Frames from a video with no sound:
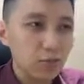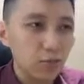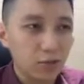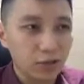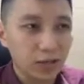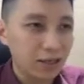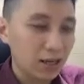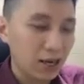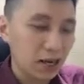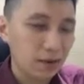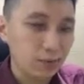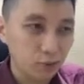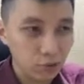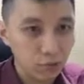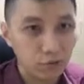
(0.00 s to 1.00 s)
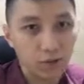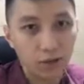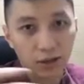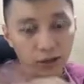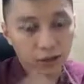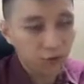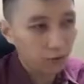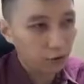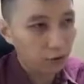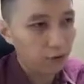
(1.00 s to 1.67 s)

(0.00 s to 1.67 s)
will take time to transfer